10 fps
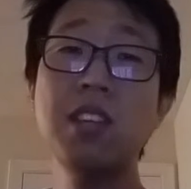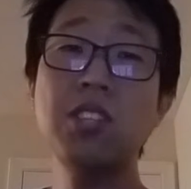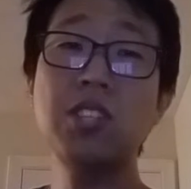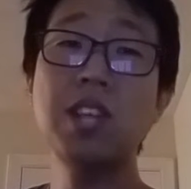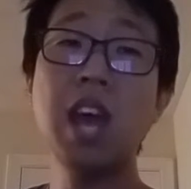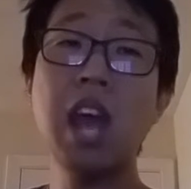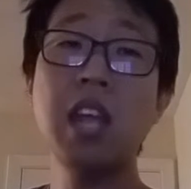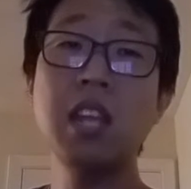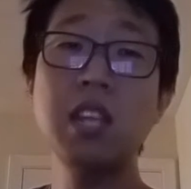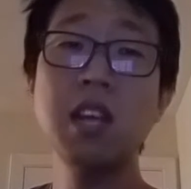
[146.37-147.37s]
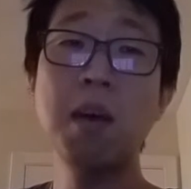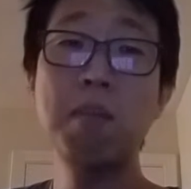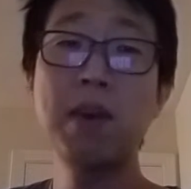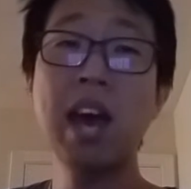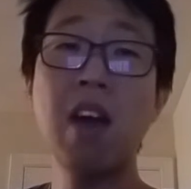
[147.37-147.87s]
to say
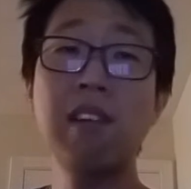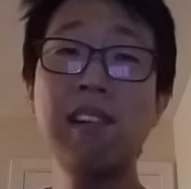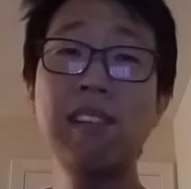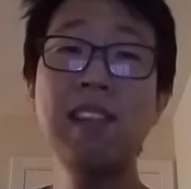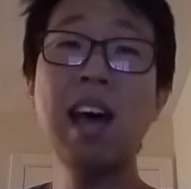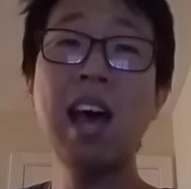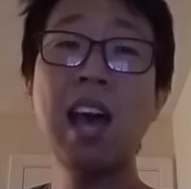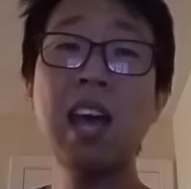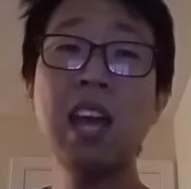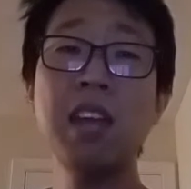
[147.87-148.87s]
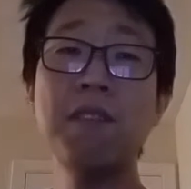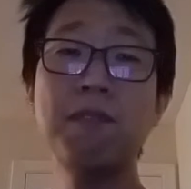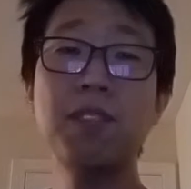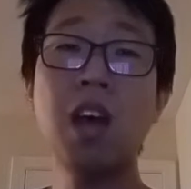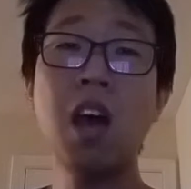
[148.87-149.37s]
about a
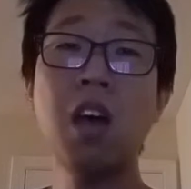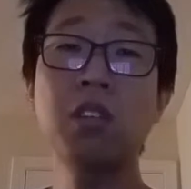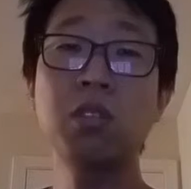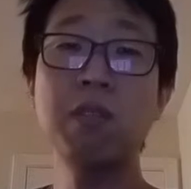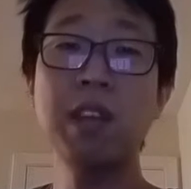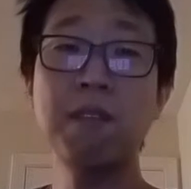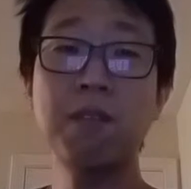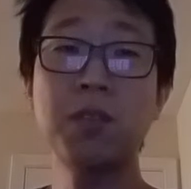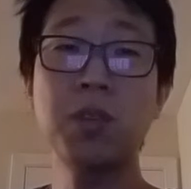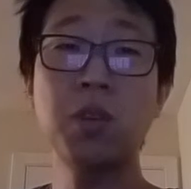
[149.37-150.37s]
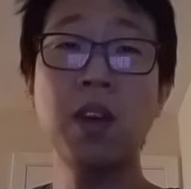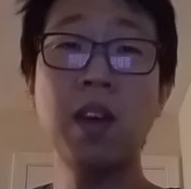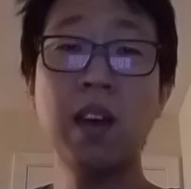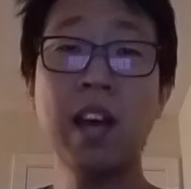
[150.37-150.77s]
lifelong Wait for a